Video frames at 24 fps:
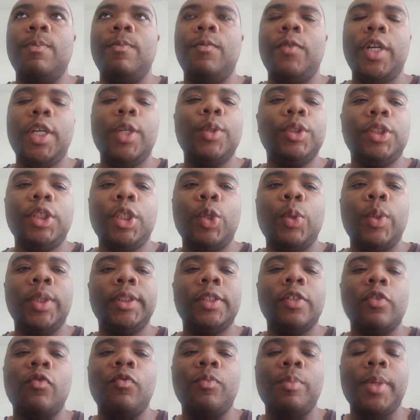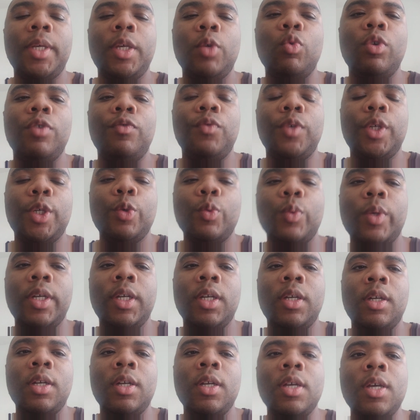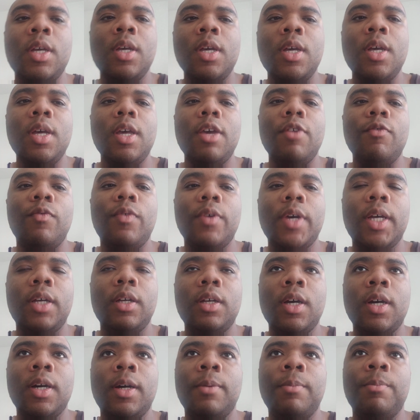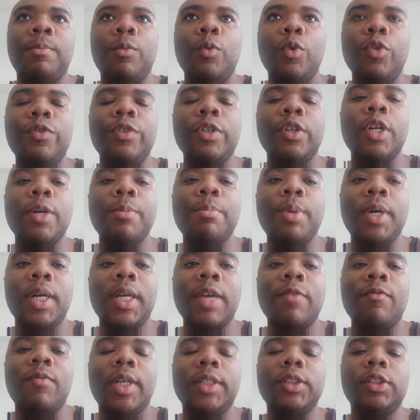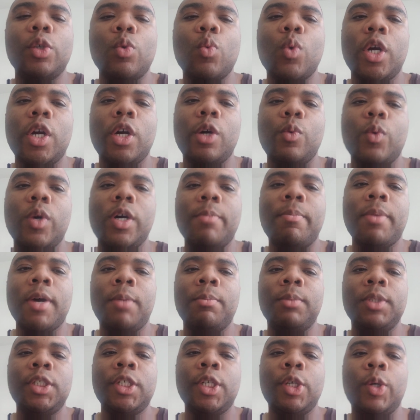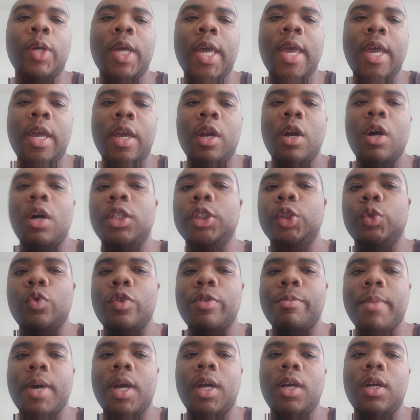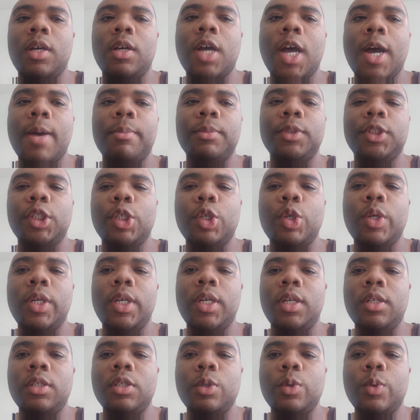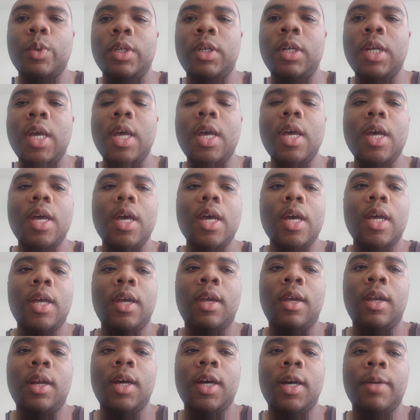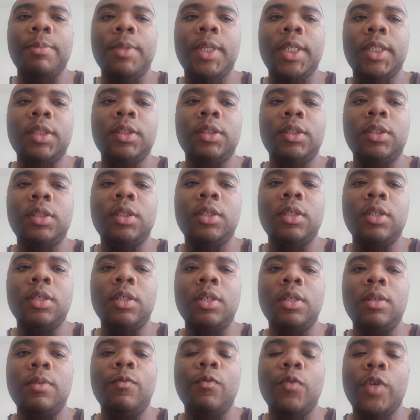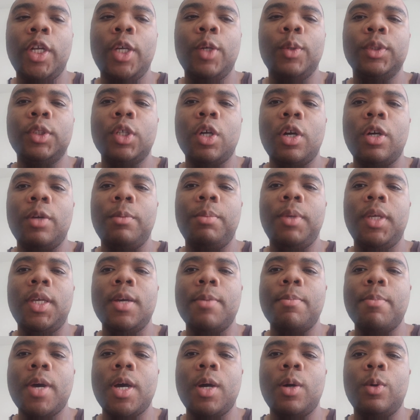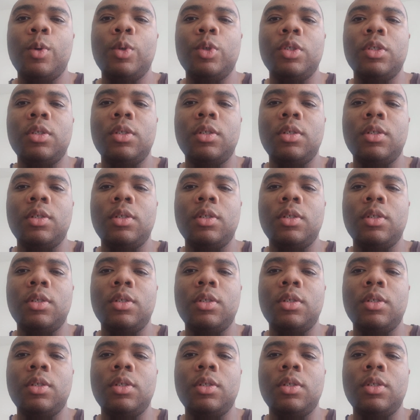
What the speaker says: video series of me reviewing the book Investing 101 by Michele Cagan, also with my commentary into it. And this video is going to be about